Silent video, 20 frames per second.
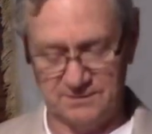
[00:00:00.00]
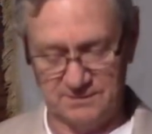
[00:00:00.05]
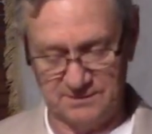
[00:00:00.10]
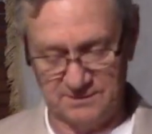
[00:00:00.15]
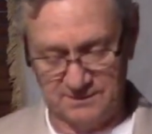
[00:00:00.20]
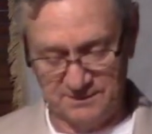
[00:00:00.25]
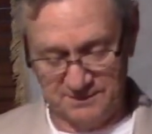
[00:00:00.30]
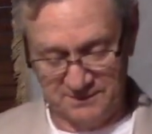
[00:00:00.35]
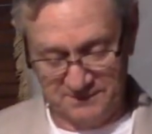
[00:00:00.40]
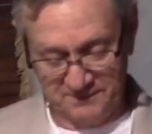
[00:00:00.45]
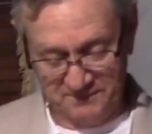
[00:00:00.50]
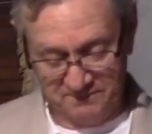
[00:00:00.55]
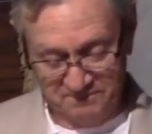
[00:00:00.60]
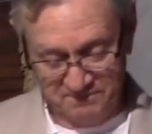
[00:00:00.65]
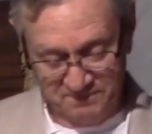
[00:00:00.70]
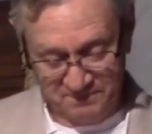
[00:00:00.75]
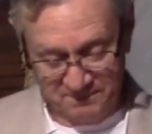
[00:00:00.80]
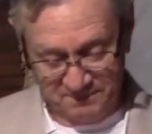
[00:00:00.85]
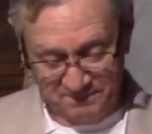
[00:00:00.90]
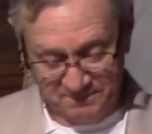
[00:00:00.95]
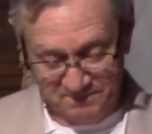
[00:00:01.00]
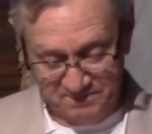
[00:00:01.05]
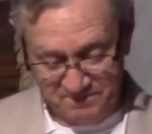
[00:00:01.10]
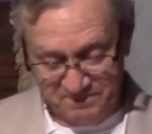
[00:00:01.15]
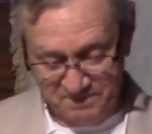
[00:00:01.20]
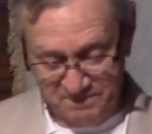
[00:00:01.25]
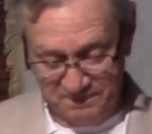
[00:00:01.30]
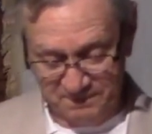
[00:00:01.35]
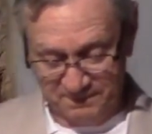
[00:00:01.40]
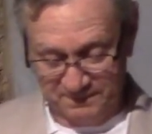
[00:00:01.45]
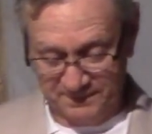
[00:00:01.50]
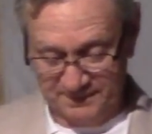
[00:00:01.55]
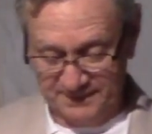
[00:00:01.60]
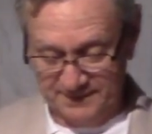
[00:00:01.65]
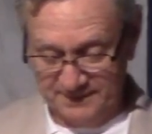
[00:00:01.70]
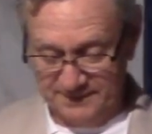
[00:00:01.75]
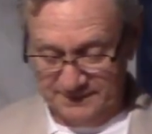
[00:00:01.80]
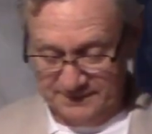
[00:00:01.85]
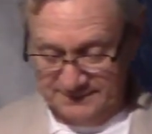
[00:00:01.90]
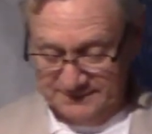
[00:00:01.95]

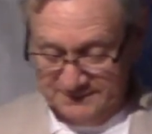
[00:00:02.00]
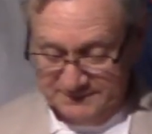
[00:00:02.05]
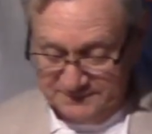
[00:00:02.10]
No one is speaking in this clip.